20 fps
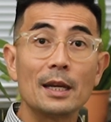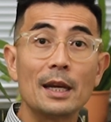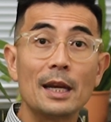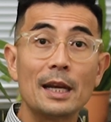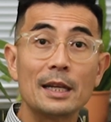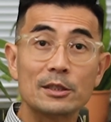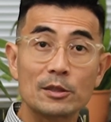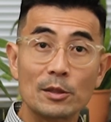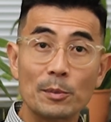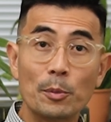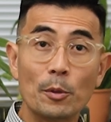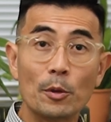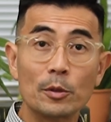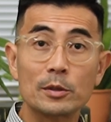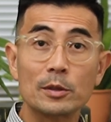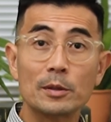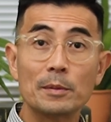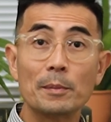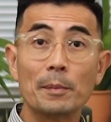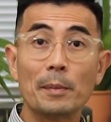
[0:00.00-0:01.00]
as
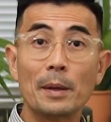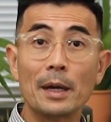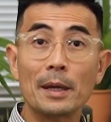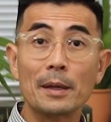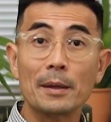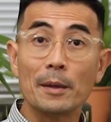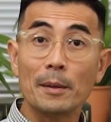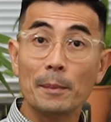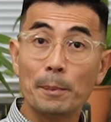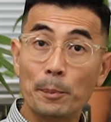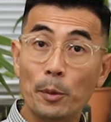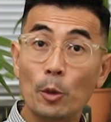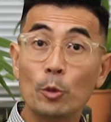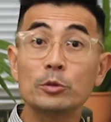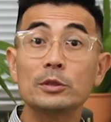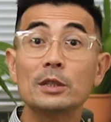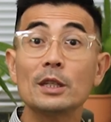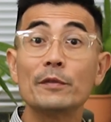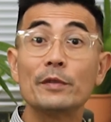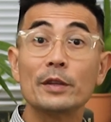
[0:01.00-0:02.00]
supported by
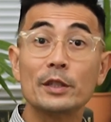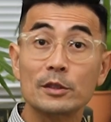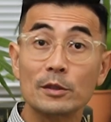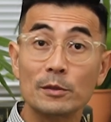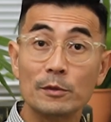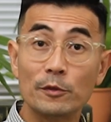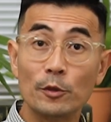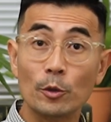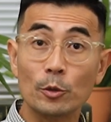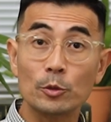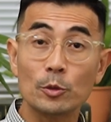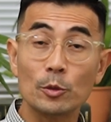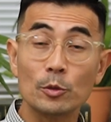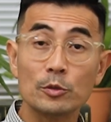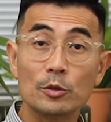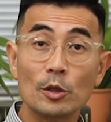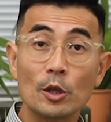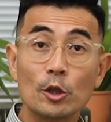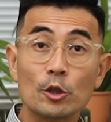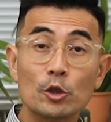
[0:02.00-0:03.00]
post-eviction
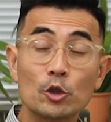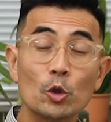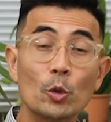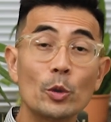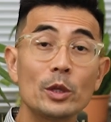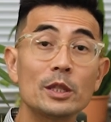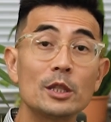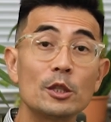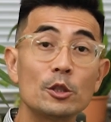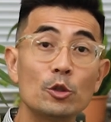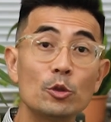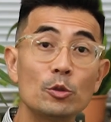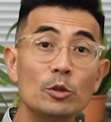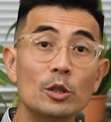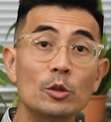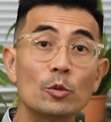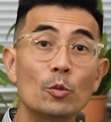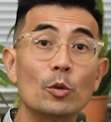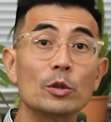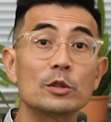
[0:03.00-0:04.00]
photos showing the
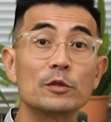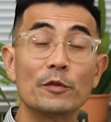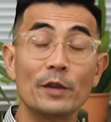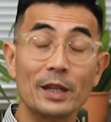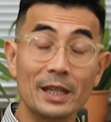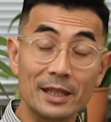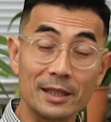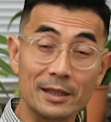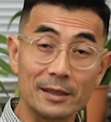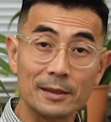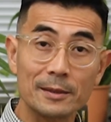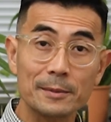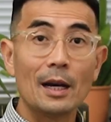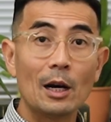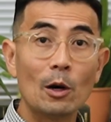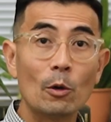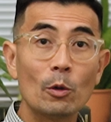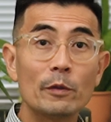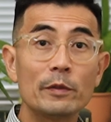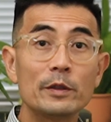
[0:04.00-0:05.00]
unit was vacant.
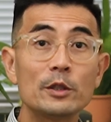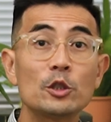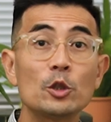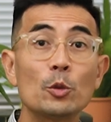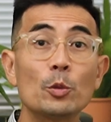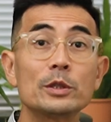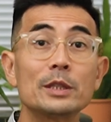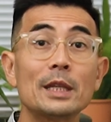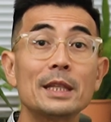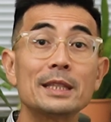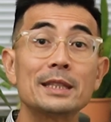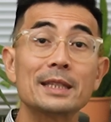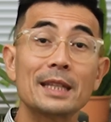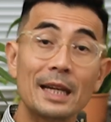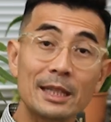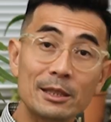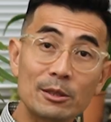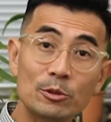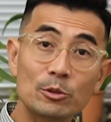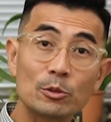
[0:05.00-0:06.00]
However, she was
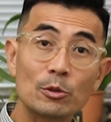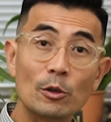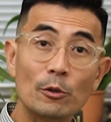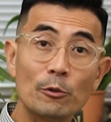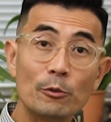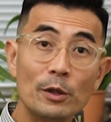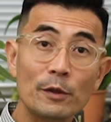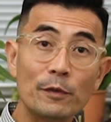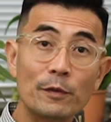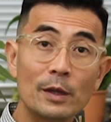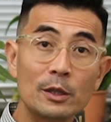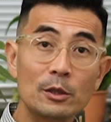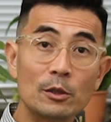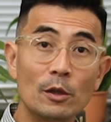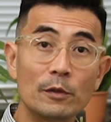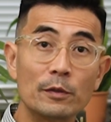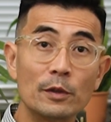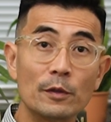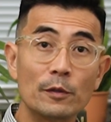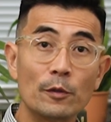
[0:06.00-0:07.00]
entitled to a refund
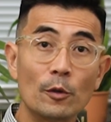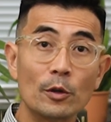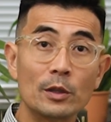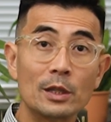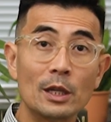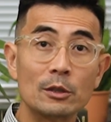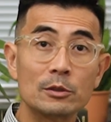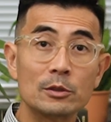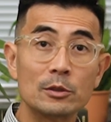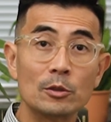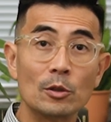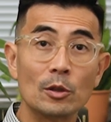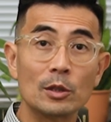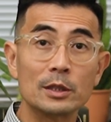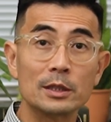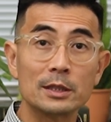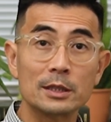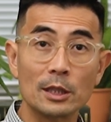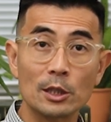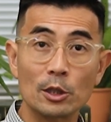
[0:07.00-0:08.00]
of a
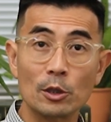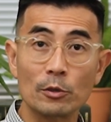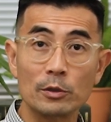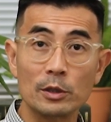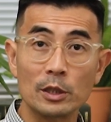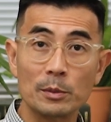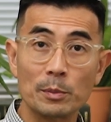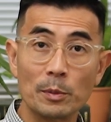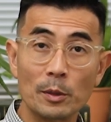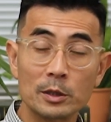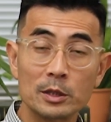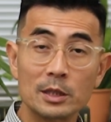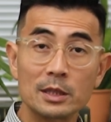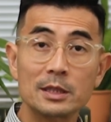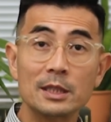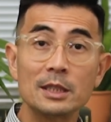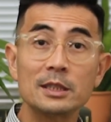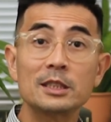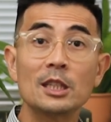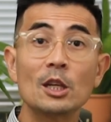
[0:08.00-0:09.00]
$4,000 security deposit
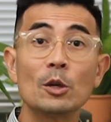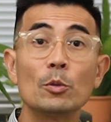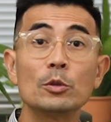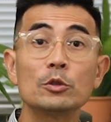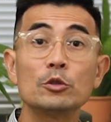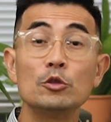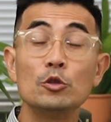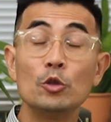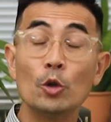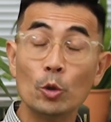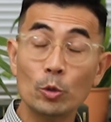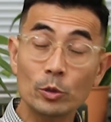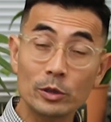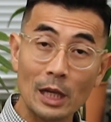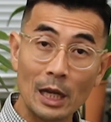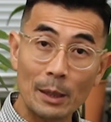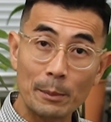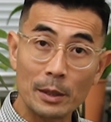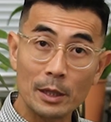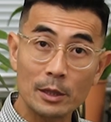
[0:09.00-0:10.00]
since there was no
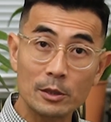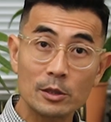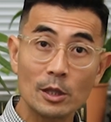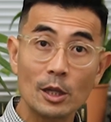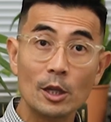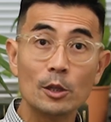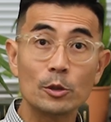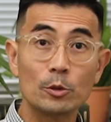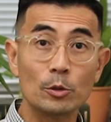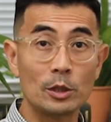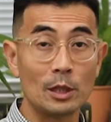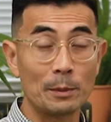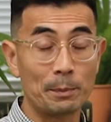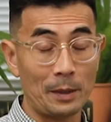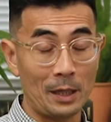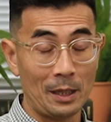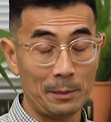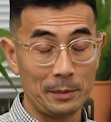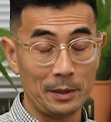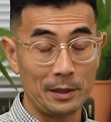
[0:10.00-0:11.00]
damage to the
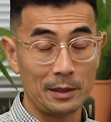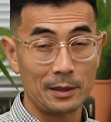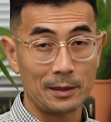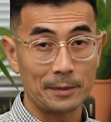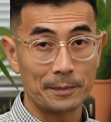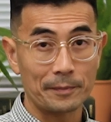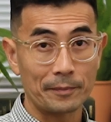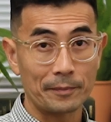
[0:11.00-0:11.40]
apartment.